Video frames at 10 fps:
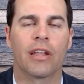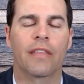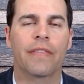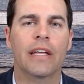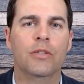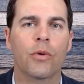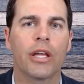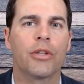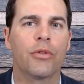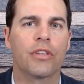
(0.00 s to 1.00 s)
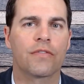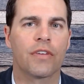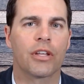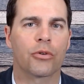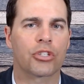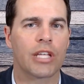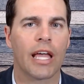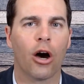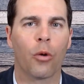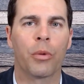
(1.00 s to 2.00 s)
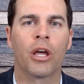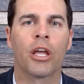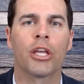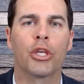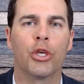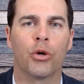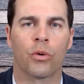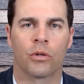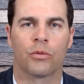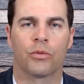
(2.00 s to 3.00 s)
That's why I do these videos, to help you. We'll